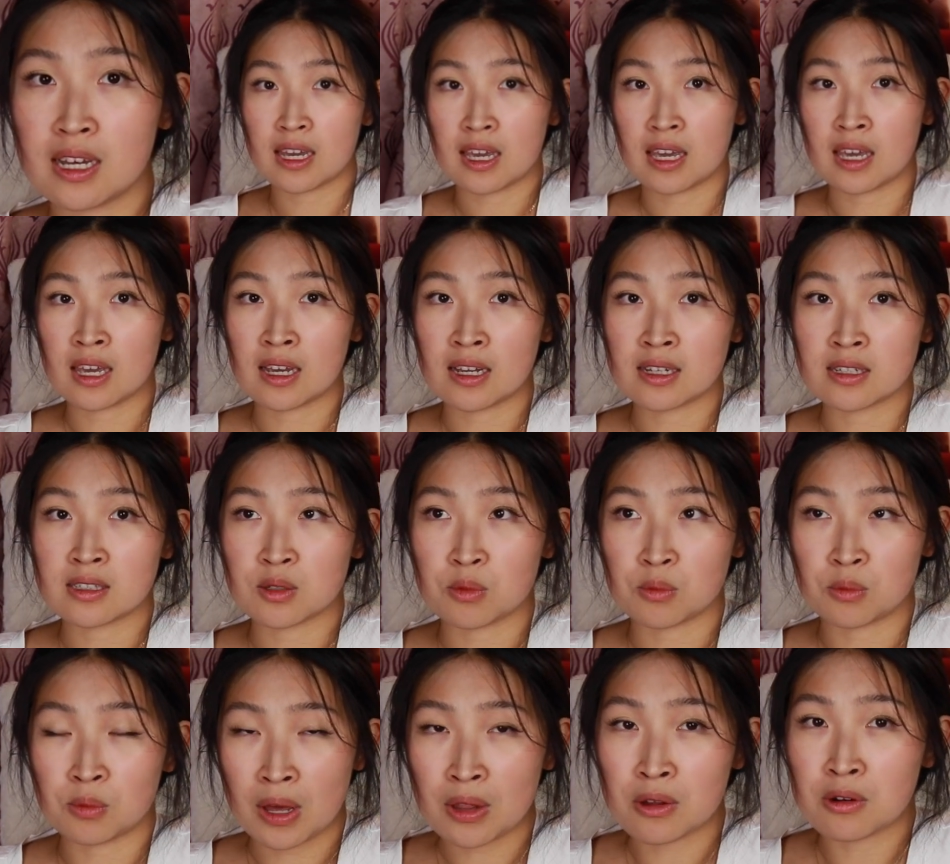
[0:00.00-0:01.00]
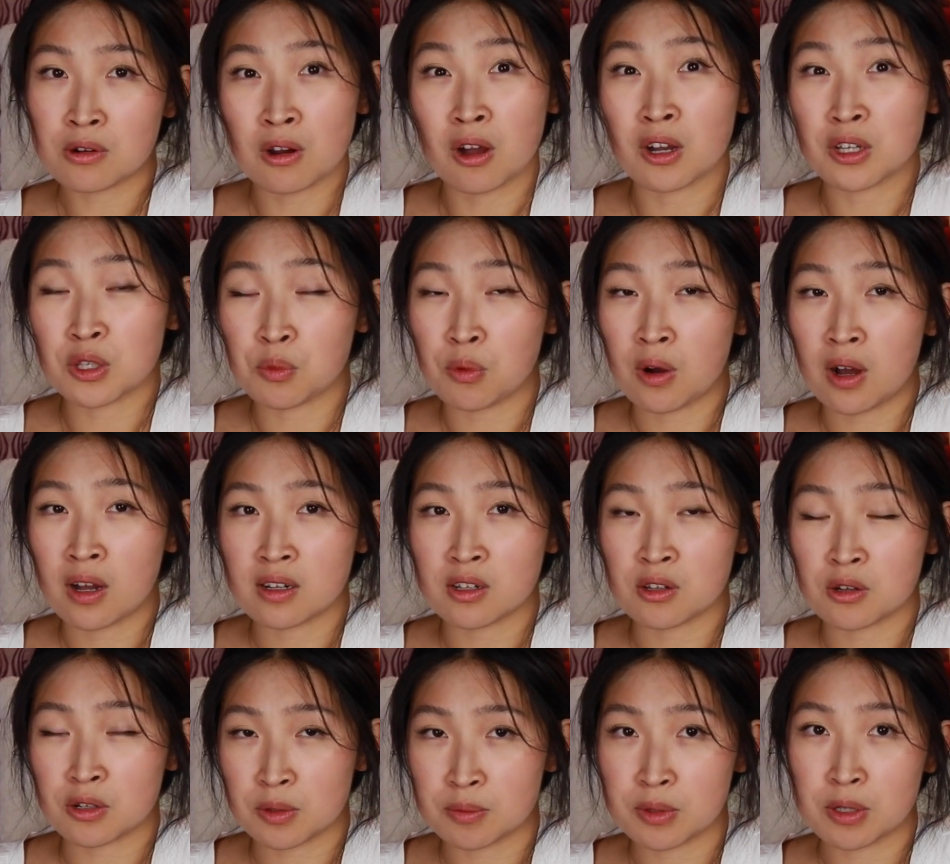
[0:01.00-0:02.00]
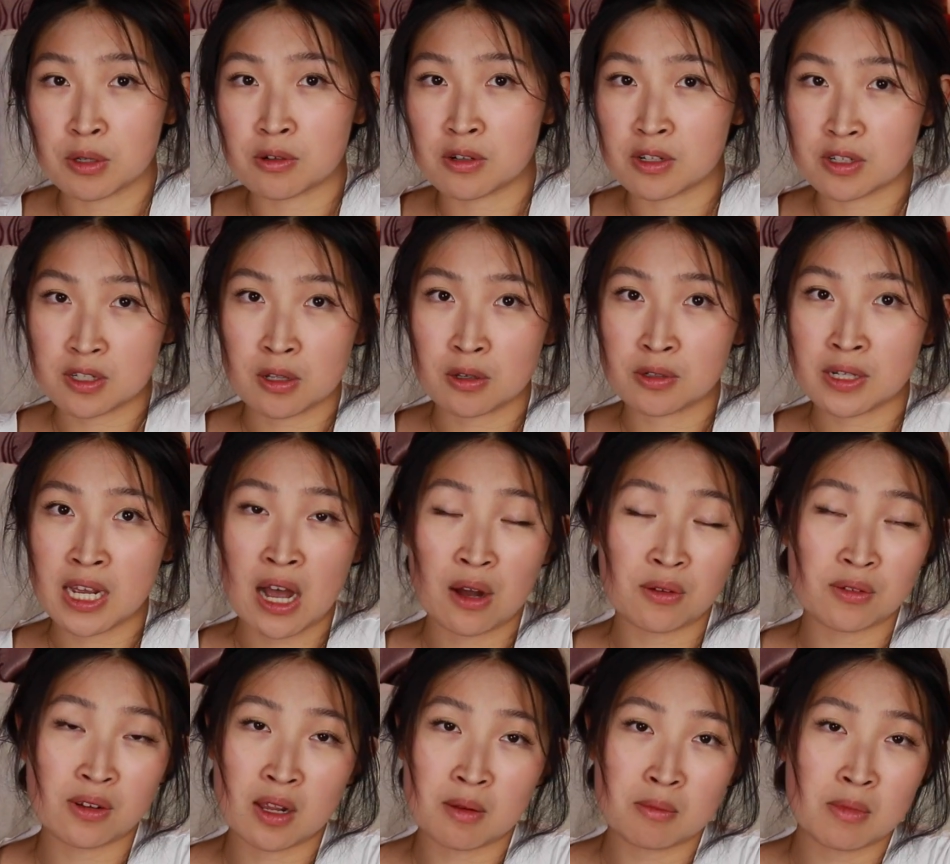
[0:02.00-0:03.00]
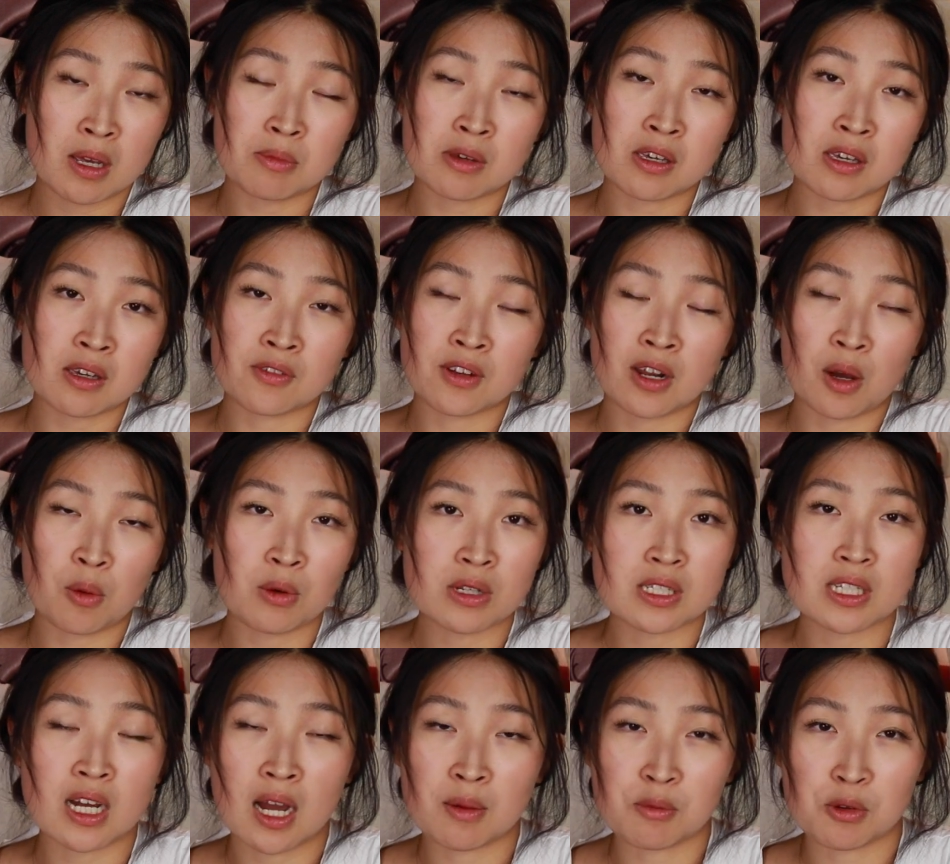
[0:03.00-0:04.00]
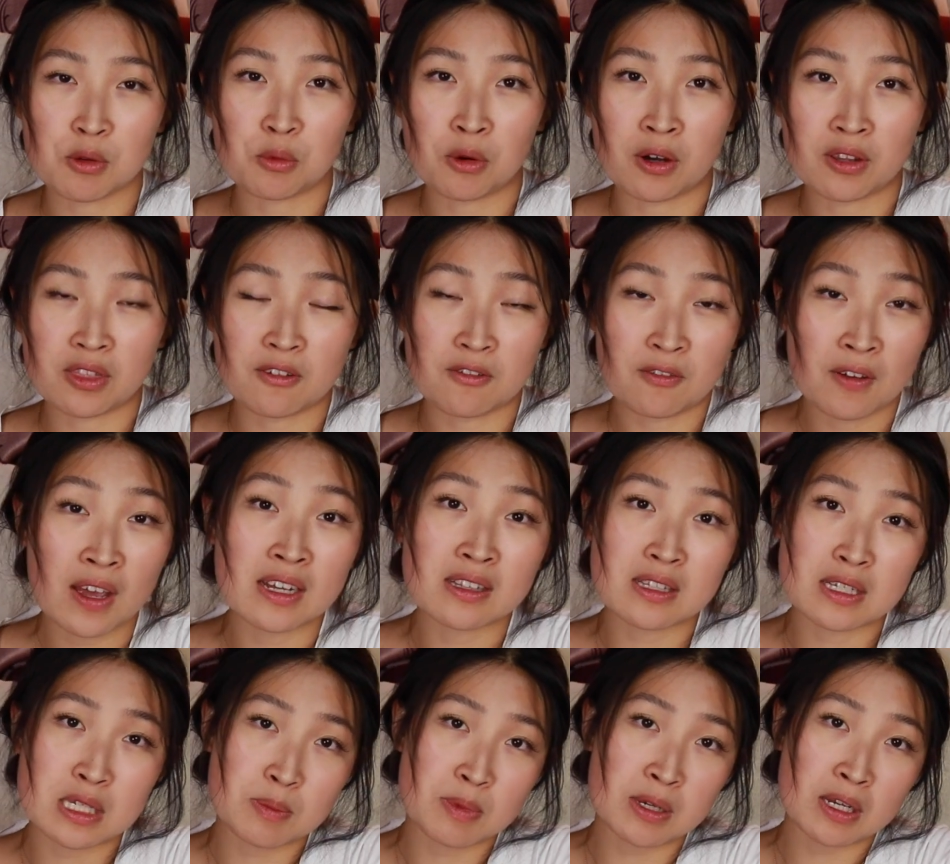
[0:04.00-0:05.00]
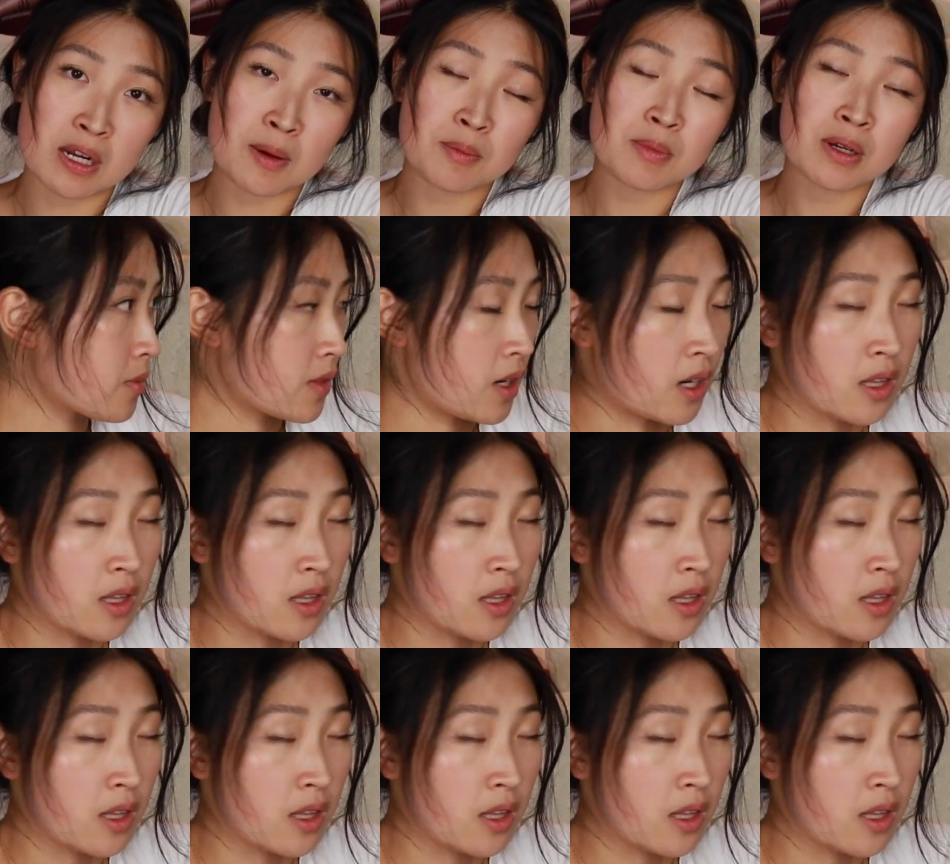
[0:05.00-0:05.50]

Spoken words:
and whether or not you want your computer to slow down, and maybe even at what time you want the fan to speed up.